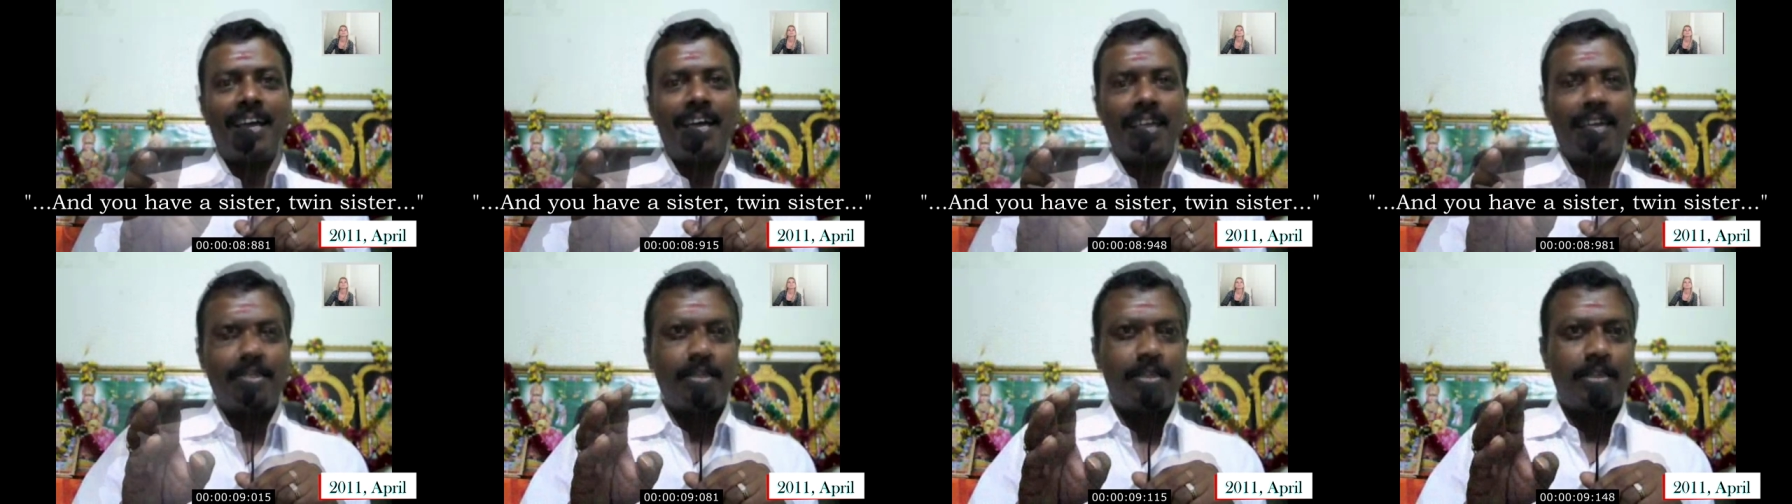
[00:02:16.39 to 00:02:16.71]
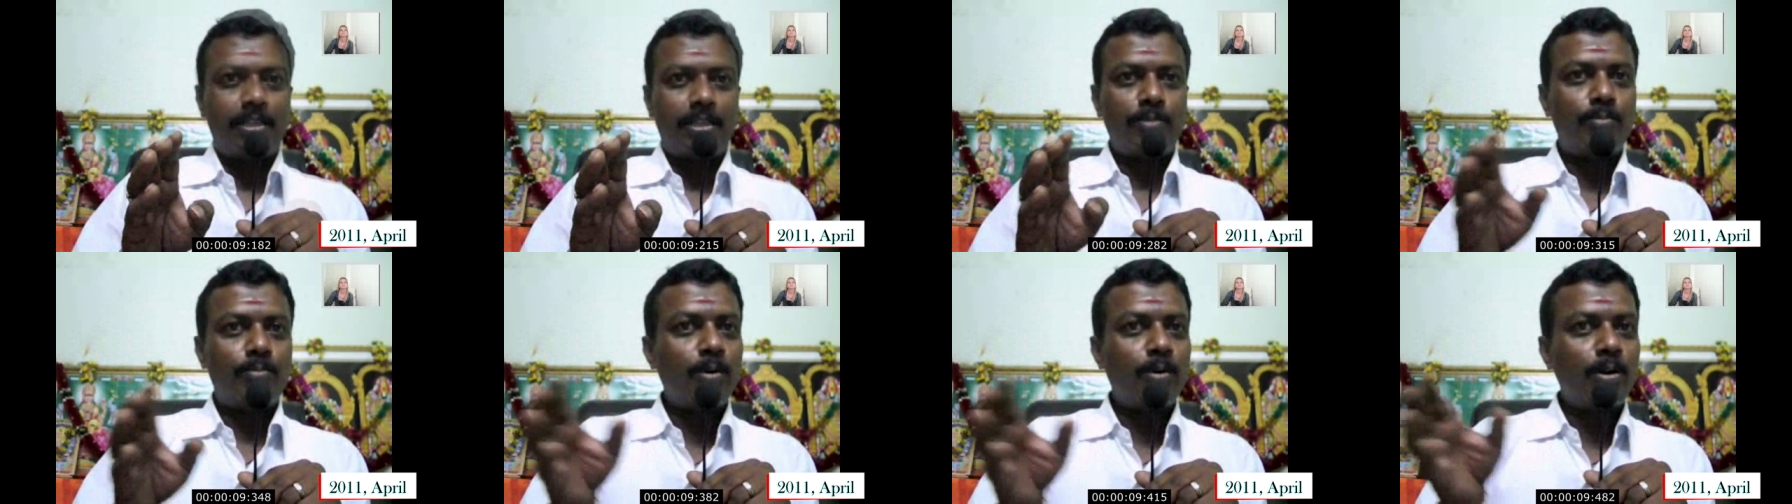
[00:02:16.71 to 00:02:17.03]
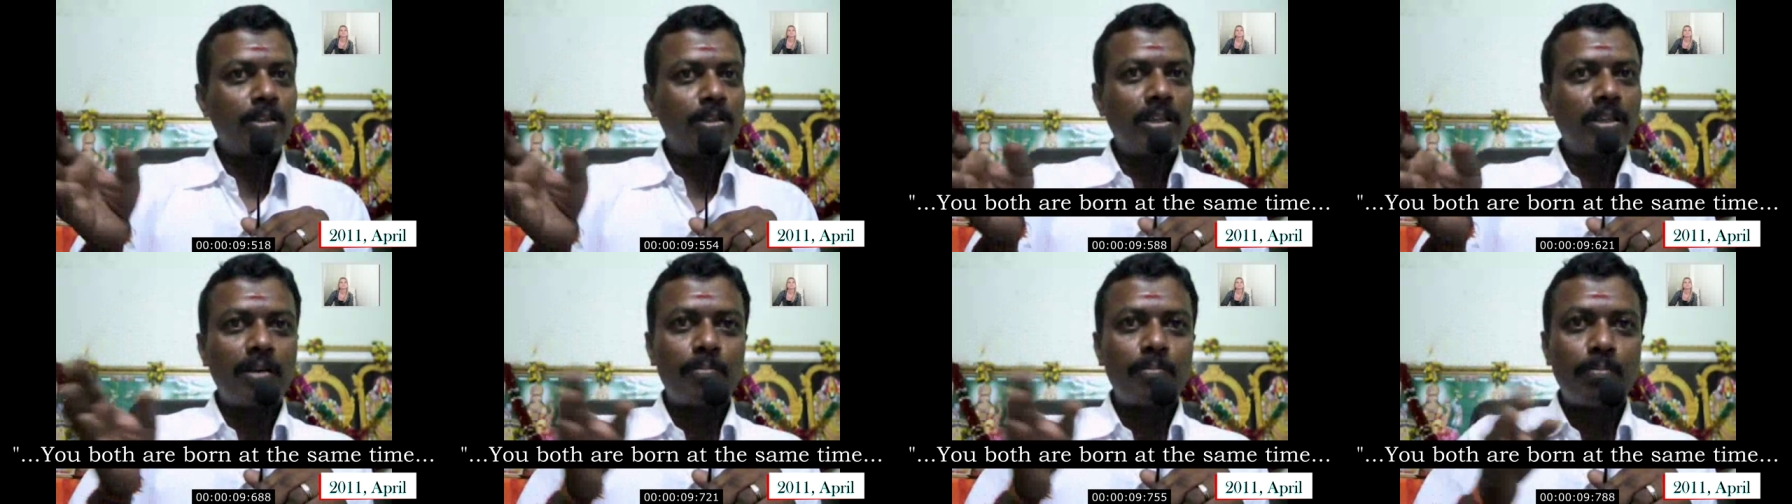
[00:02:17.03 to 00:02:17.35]
and you
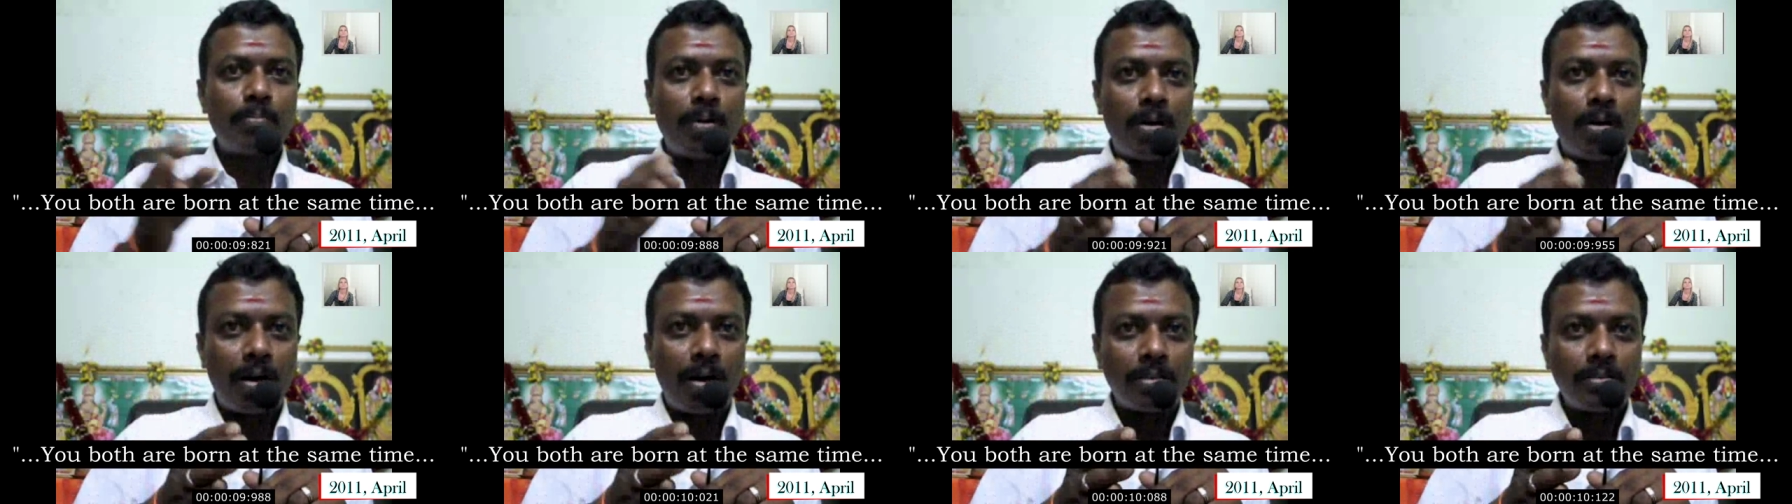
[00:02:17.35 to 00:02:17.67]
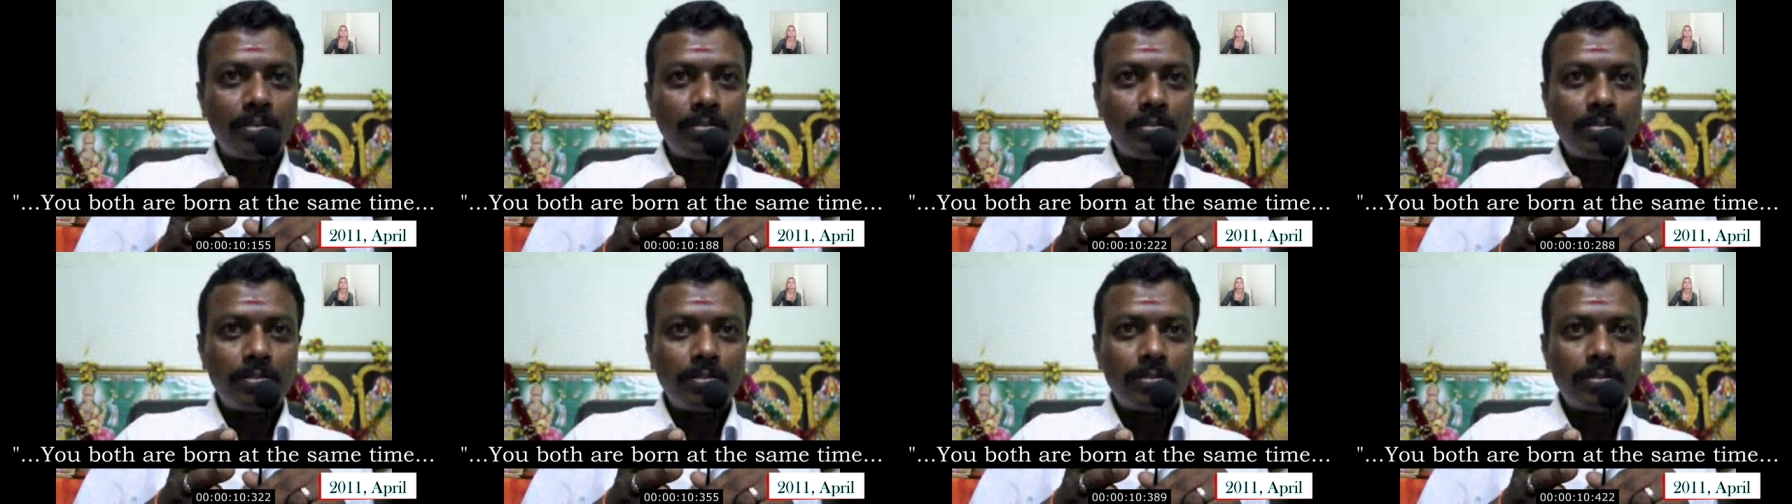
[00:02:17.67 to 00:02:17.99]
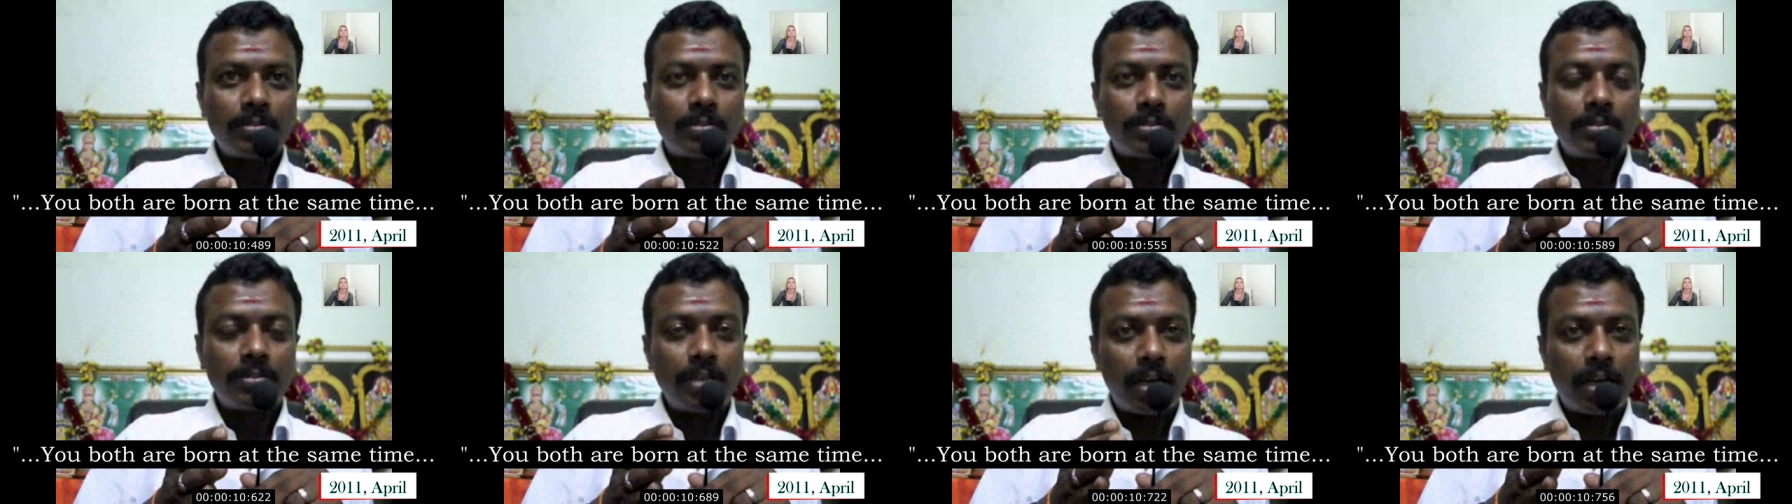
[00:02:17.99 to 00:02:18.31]
both are born
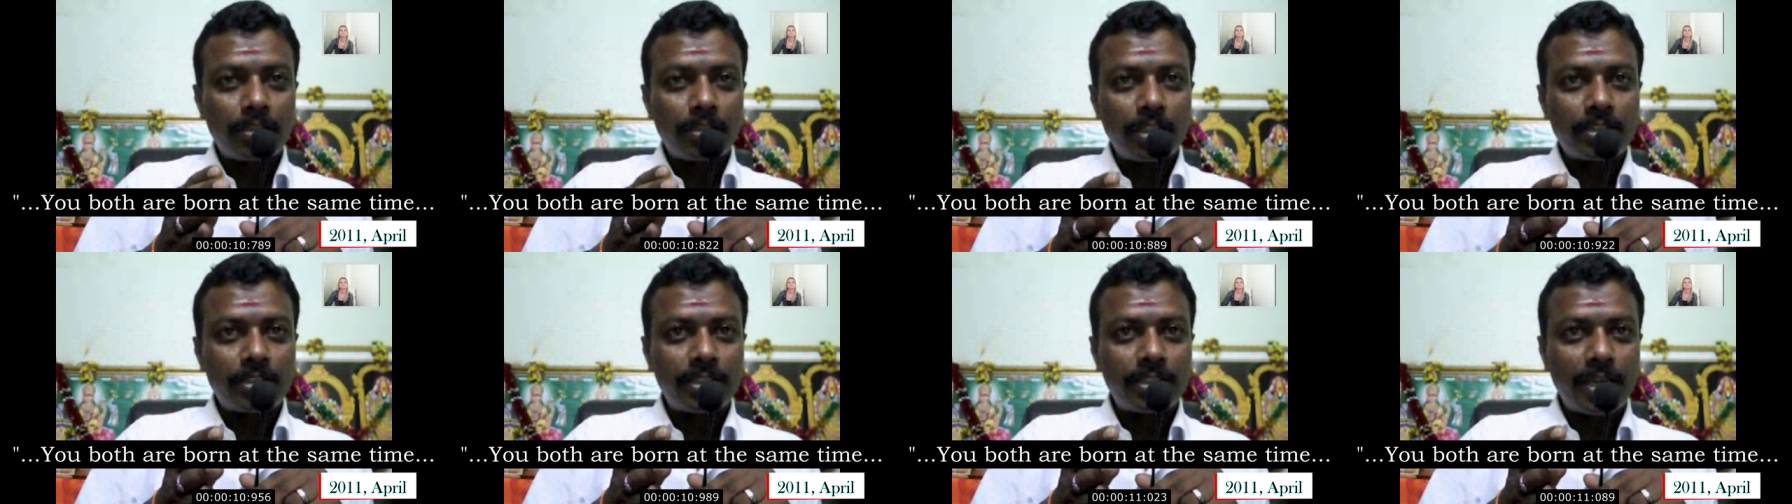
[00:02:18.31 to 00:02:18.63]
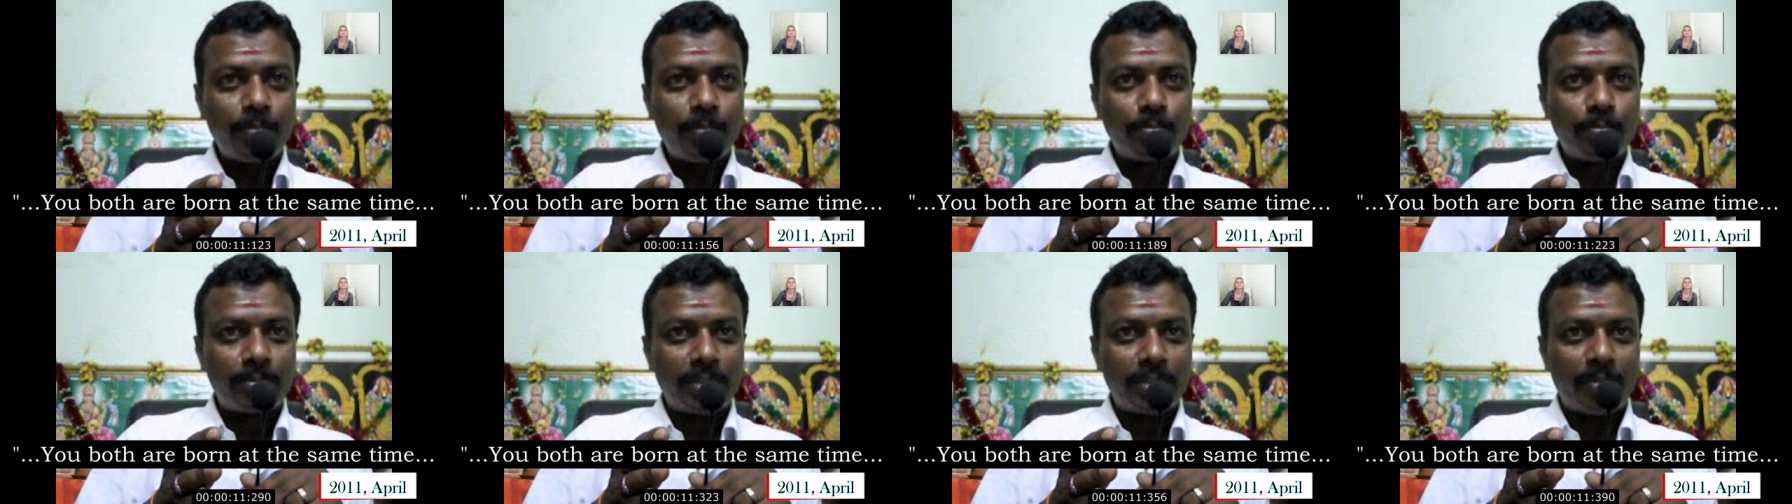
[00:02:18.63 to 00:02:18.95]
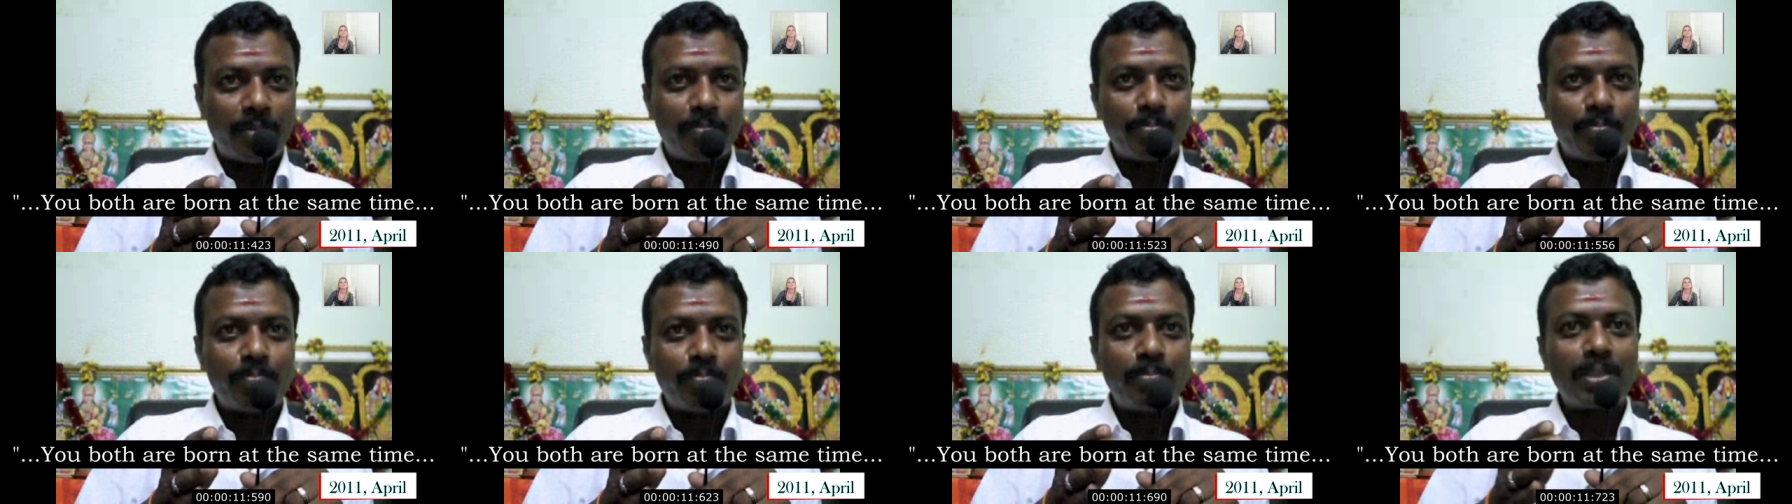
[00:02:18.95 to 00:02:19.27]
at the same
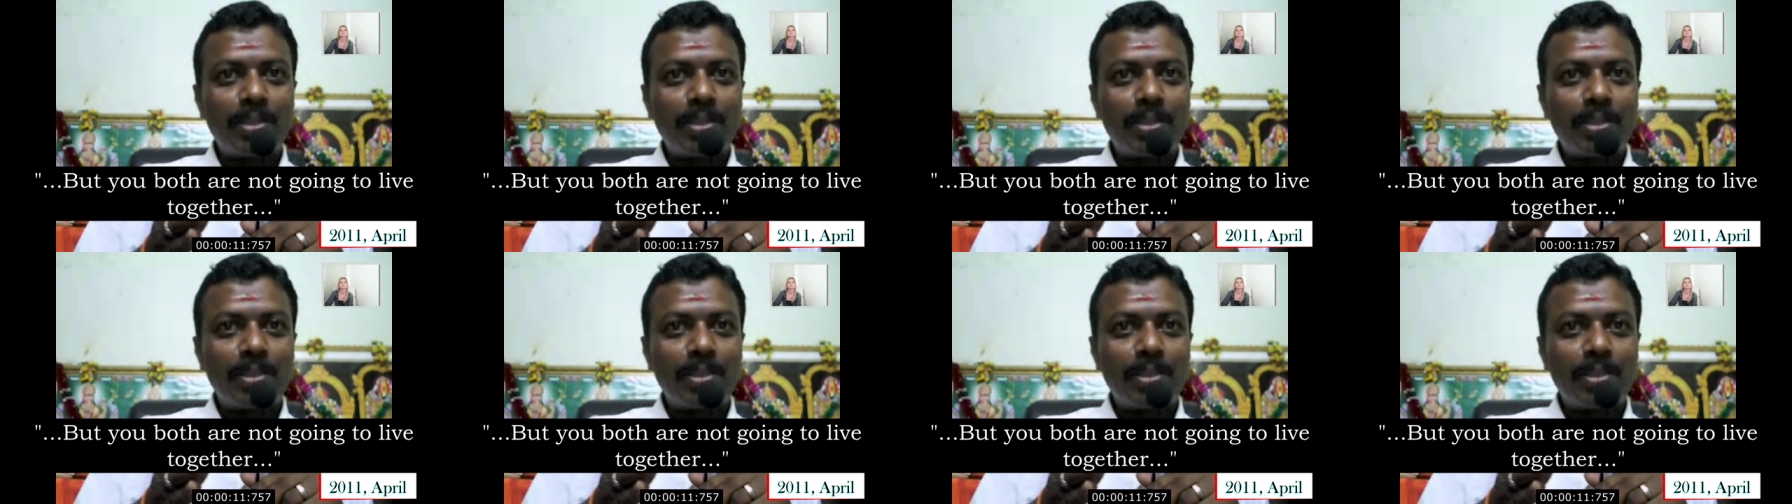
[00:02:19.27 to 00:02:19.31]
time,